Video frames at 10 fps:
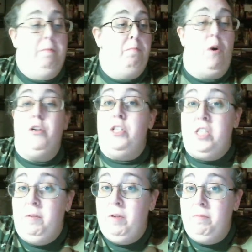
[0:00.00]
purchase
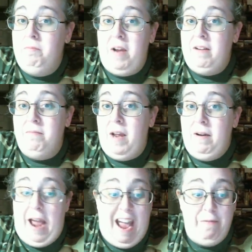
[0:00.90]
them
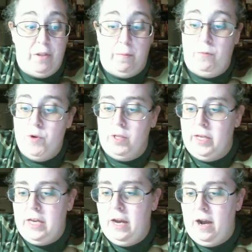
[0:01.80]
and have them,
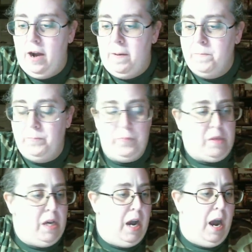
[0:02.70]
really.
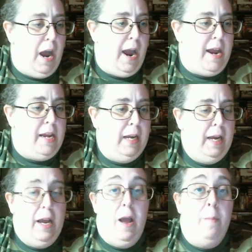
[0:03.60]
I
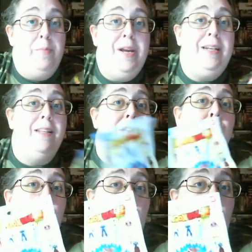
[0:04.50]
picked
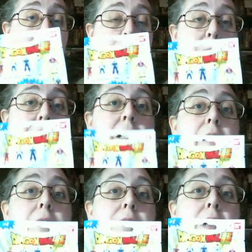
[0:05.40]
this one up
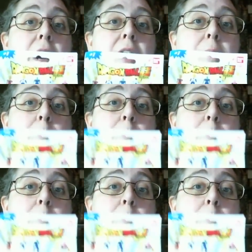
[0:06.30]
because I am